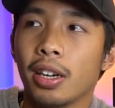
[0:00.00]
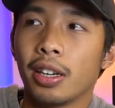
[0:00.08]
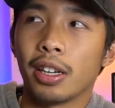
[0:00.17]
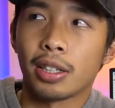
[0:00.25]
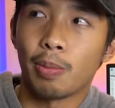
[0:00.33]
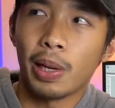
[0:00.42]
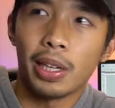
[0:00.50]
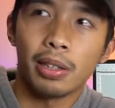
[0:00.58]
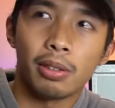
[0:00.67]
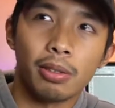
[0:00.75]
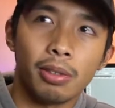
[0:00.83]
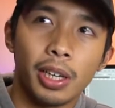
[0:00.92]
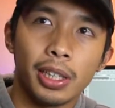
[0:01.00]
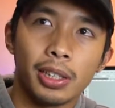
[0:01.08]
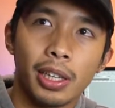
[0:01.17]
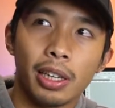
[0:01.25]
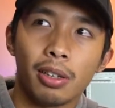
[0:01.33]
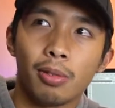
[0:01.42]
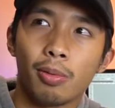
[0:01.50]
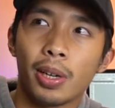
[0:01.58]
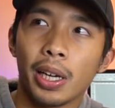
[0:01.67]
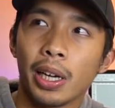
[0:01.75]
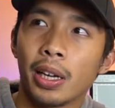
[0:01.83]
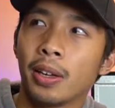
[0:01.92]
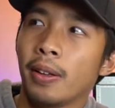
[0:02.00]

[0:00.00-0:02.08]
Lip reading: and explain it to you guys later why